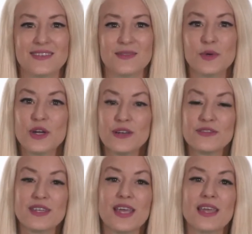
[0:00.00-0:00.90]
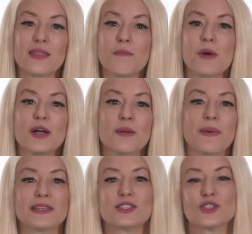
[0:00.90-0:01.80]
What could have taken the market
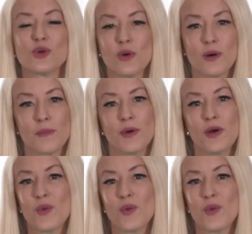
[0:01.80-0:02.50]
by storm,